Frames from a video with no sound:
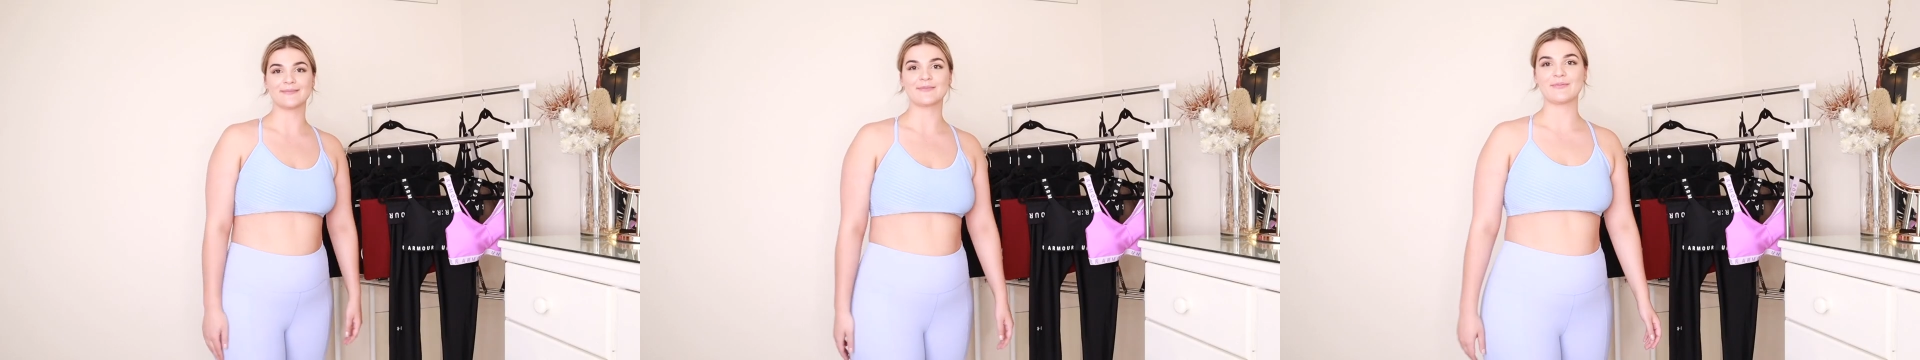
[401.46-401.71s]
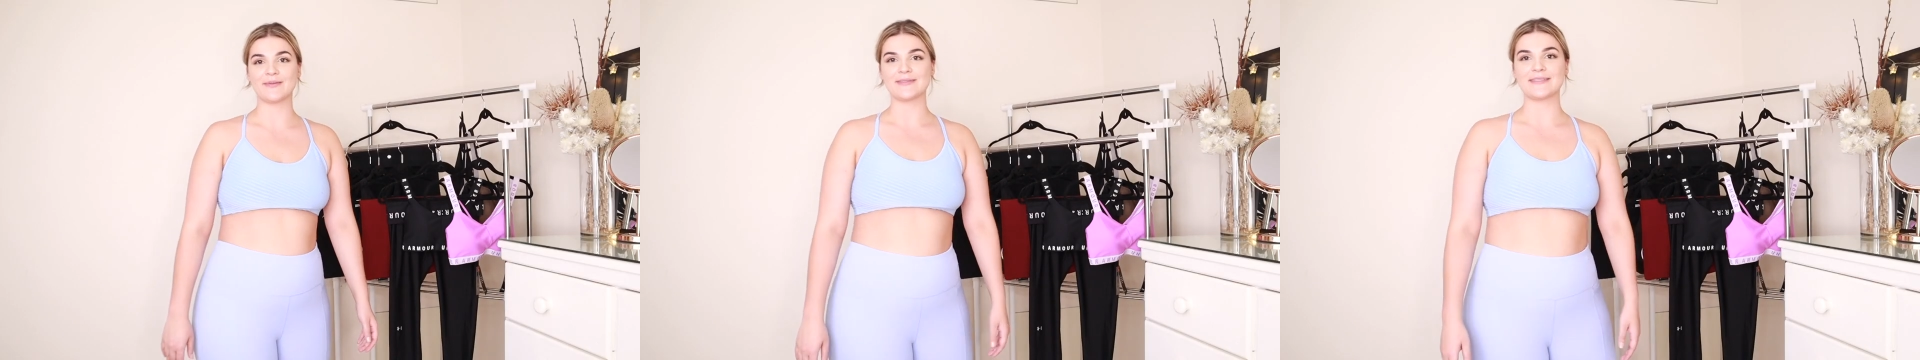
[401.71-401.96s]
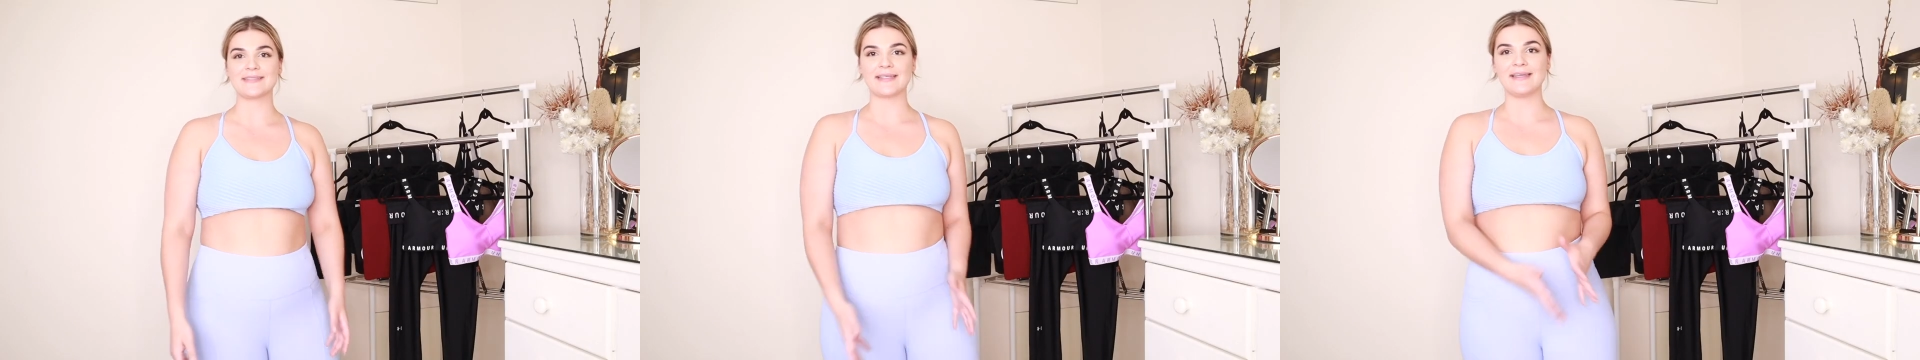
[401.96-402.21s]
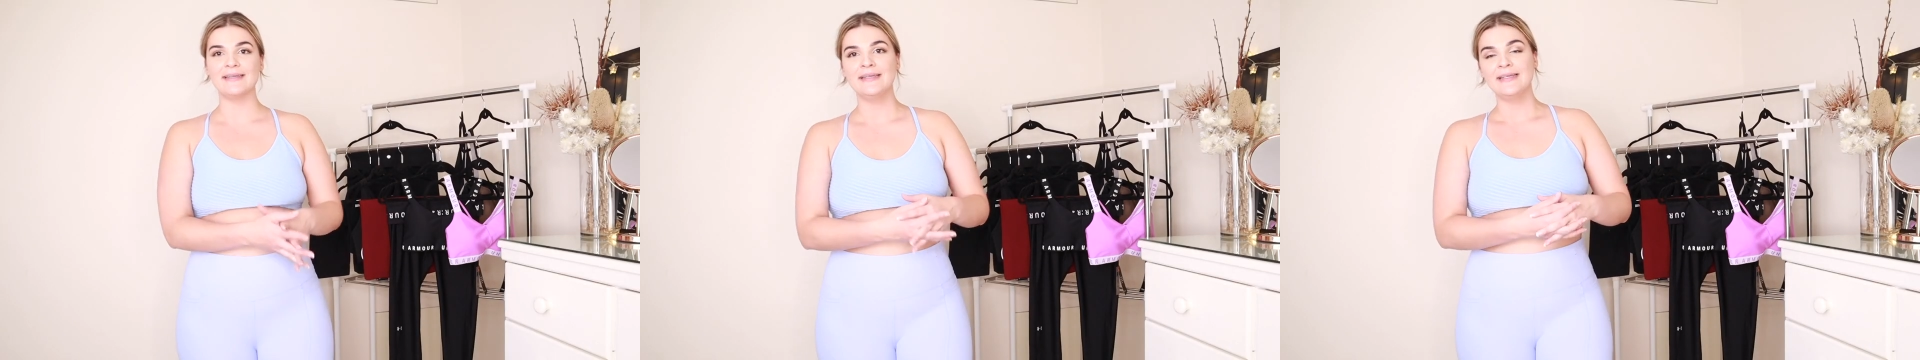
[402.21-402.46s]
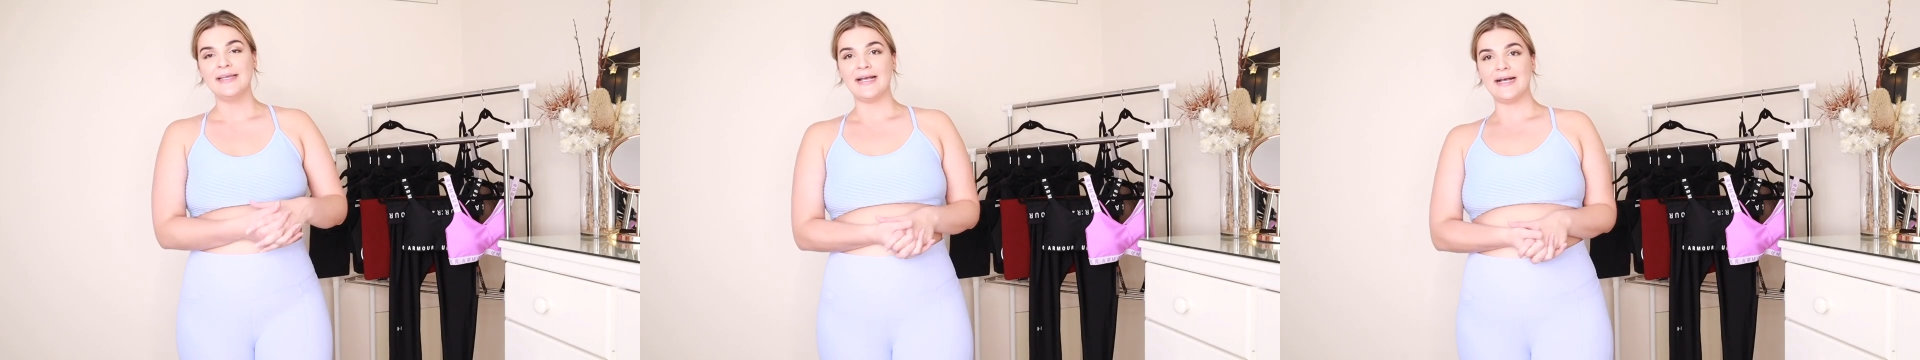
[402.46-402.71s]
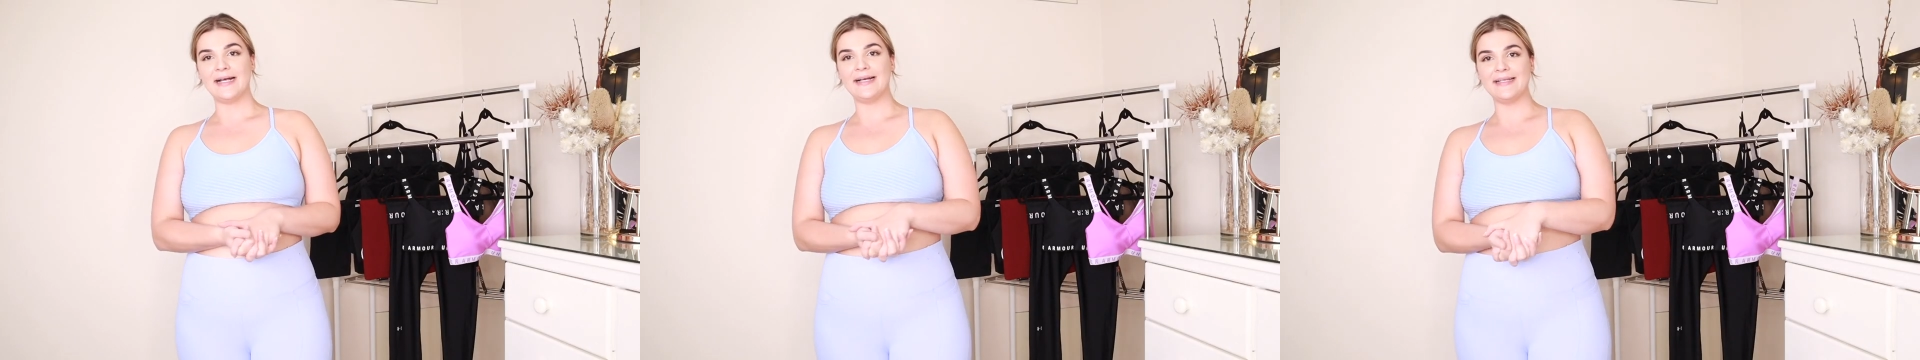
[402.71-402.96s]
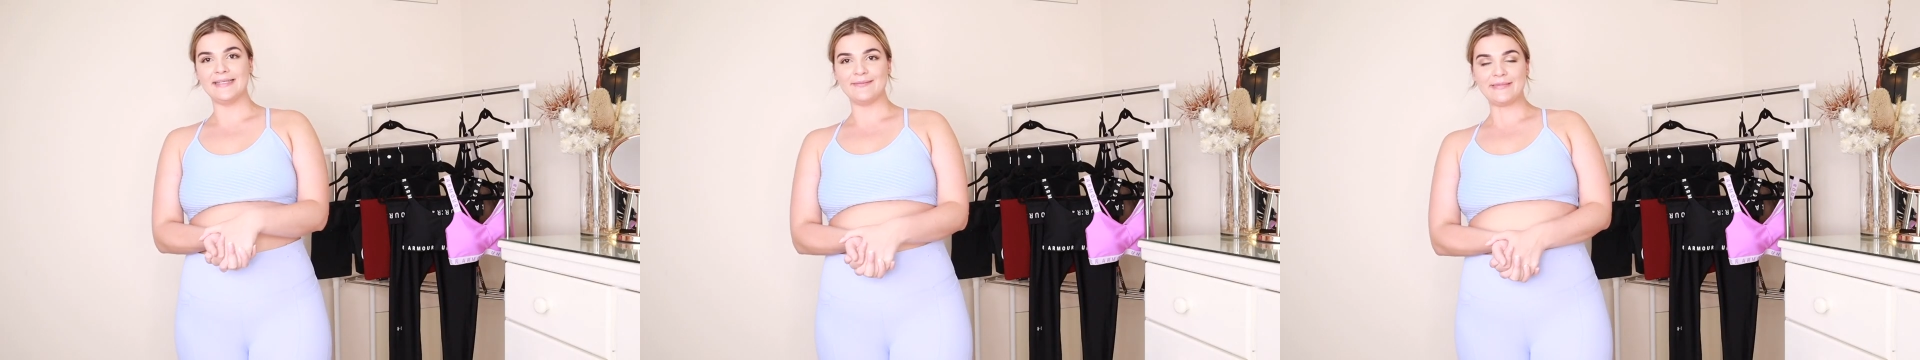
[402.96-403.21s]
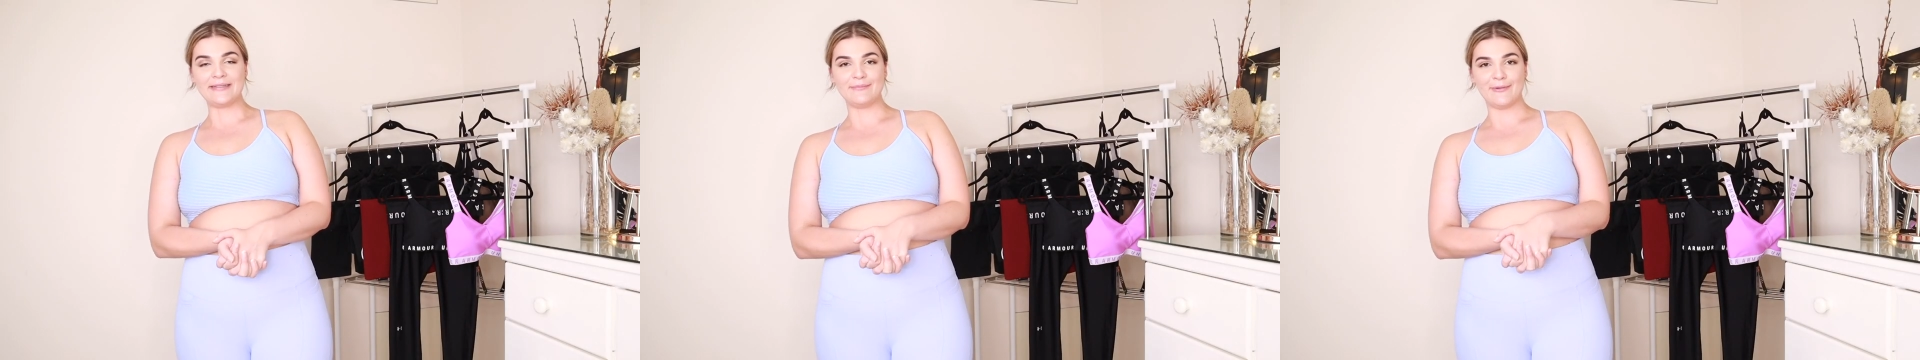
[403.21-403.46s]
I'm supposed to say. Let
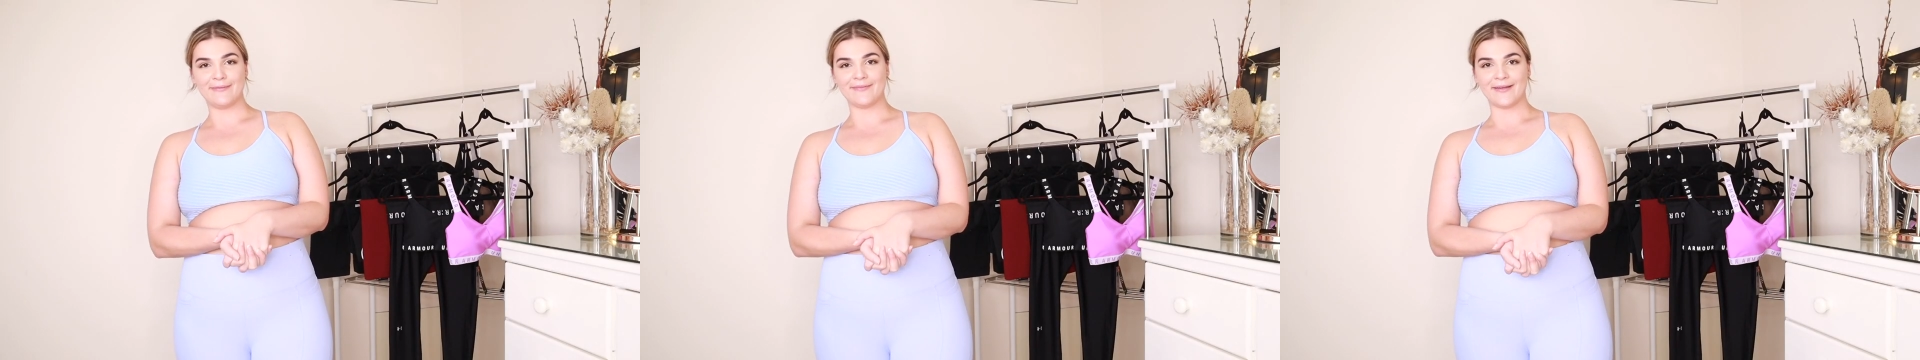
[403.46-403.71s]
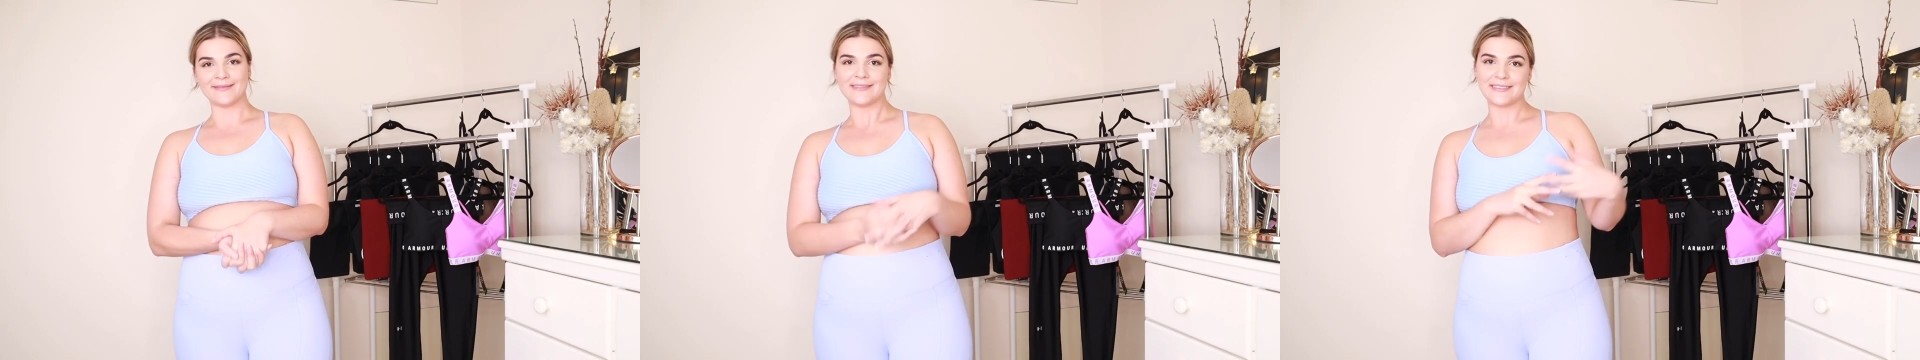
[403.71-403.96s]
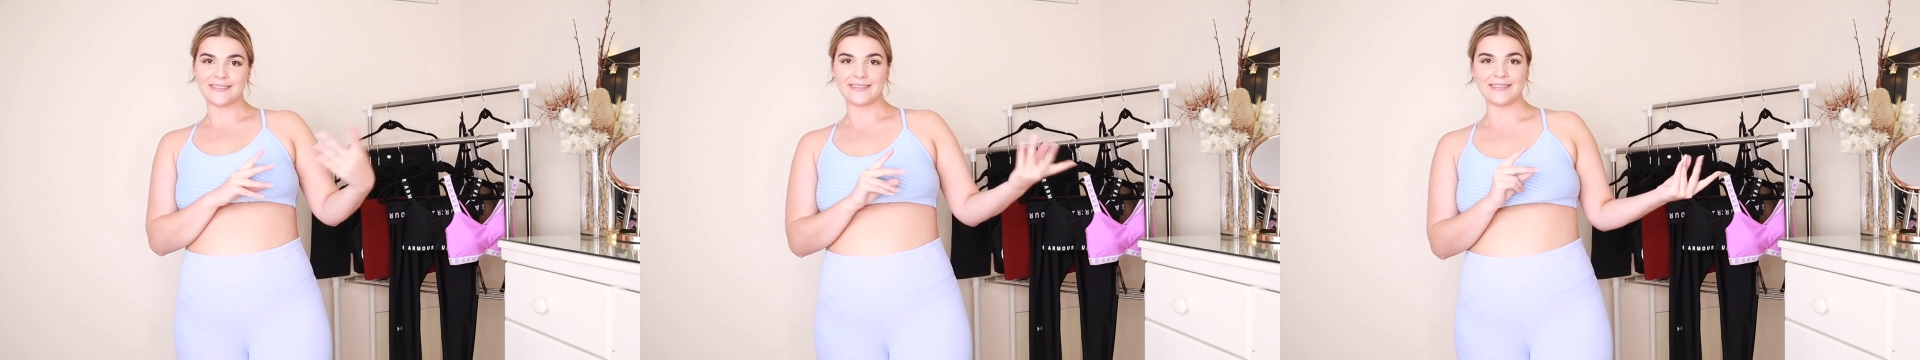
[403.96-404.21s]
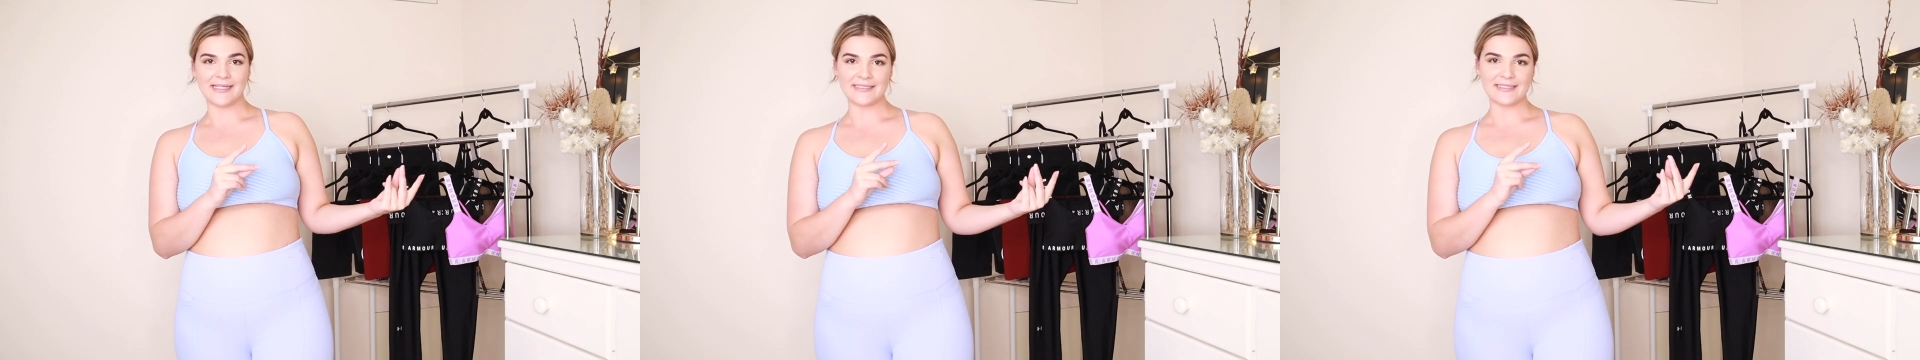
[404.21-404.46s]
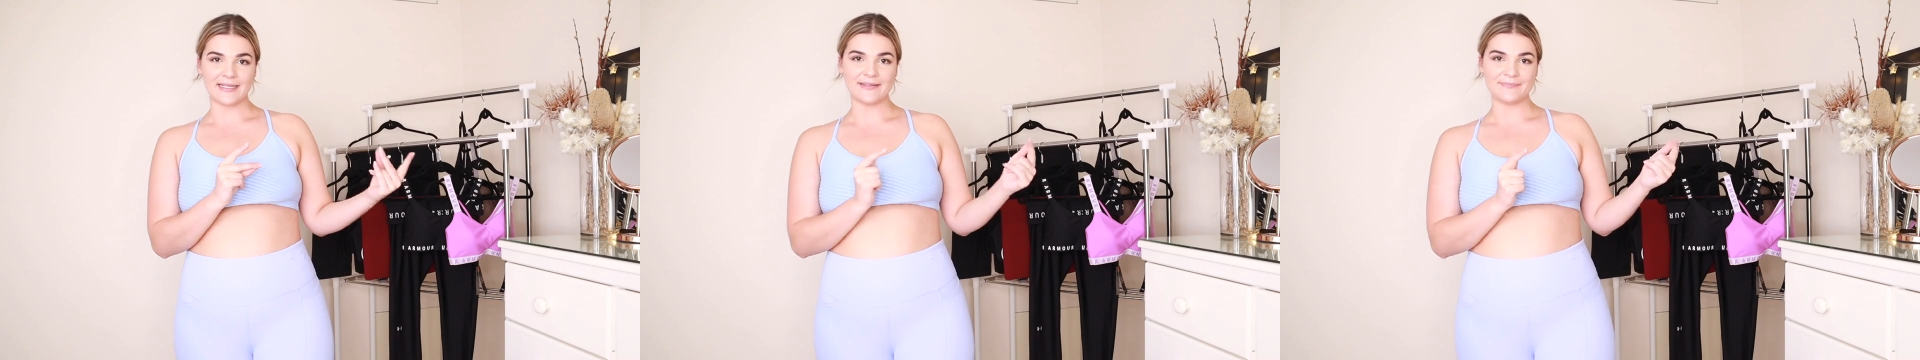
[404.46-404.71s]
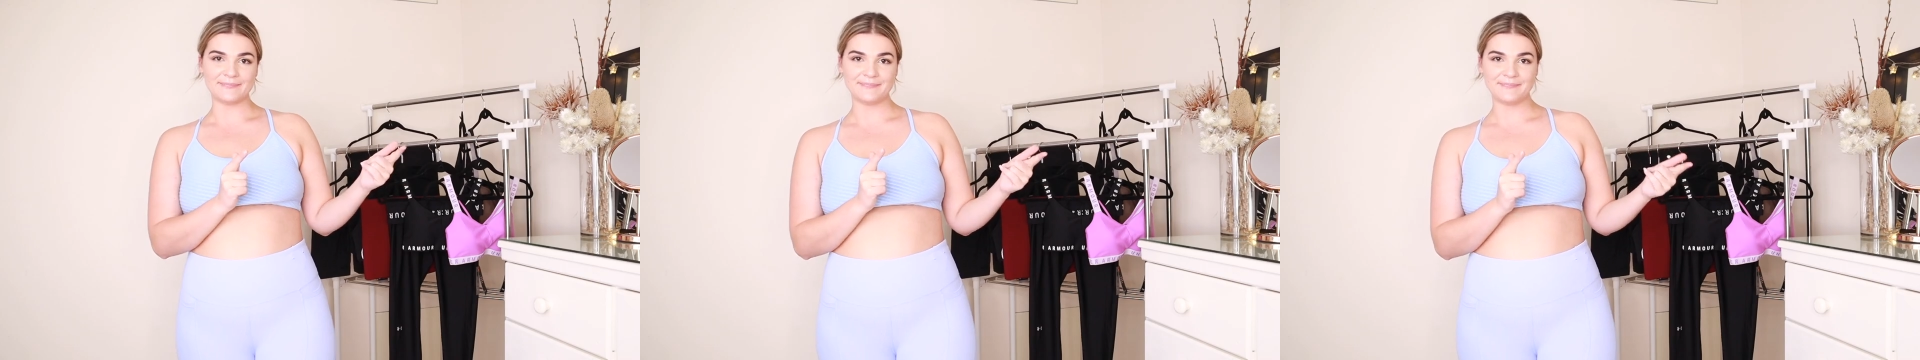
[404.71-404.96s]
me move on to the next item.